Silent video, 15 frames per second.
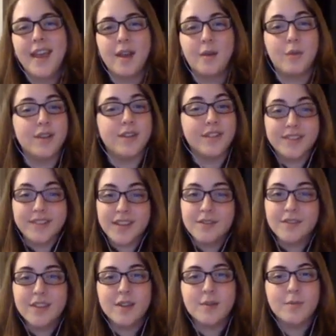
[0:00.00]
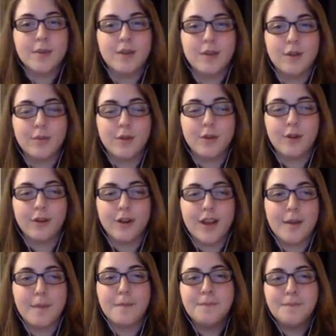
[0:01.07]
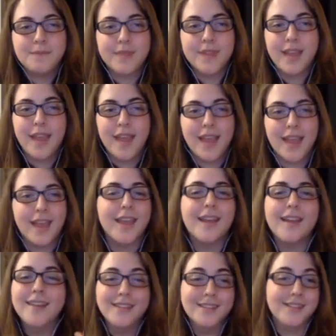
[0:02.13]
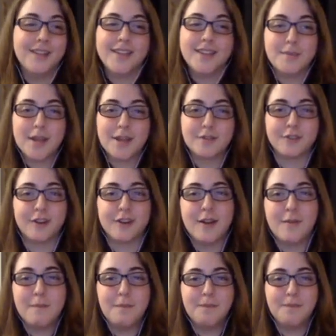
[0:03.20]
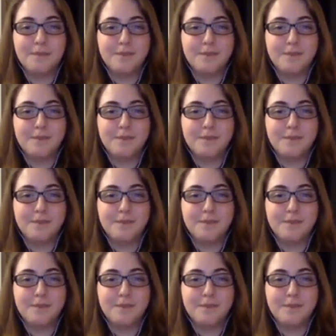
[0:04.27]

and we just give the computer program a spectrogram.